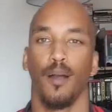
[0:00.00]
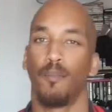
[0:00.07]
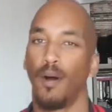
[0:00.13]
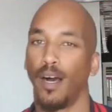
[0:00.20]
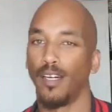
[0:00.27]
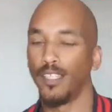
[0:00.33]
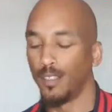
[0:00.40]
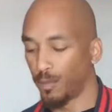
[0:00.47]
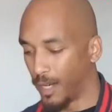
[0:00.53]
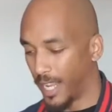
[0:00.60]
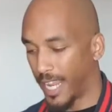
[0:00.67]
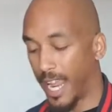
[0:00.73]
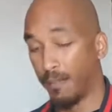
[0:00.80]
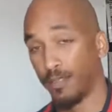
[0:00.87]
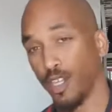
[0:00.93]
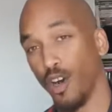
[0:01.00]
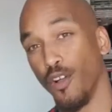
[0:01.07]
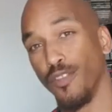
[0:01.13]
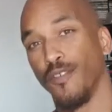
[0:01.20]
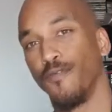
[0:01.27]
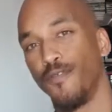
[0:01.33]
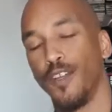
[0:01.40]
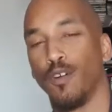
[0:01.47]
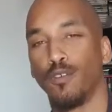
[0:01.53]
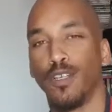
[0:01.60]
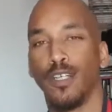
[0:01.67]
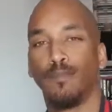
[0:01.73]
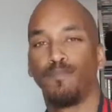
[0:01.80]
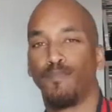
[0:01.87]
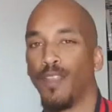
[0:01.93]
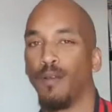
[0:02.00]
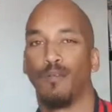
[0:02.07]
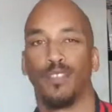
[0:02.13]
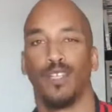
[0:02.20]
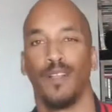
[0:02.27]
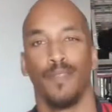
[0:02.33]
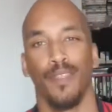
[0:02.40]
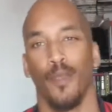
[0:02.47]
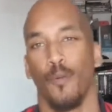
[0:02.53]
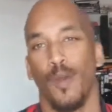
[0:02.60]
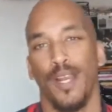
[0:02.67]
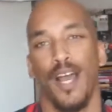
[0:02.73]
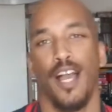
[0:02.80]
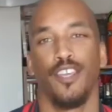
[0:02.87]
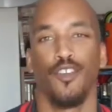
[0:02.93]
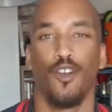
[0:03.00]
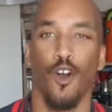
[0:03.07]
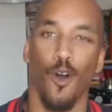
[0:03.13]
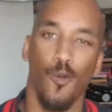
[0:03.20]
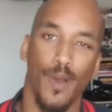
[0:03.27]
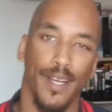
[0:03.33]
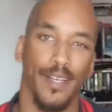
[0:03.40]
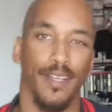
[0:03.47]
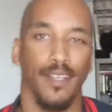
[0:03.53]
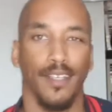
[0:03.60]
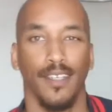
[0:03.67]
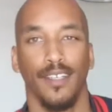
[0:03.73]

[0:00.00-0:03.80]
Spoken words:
But when it came to on the field, it was win how you gotta win.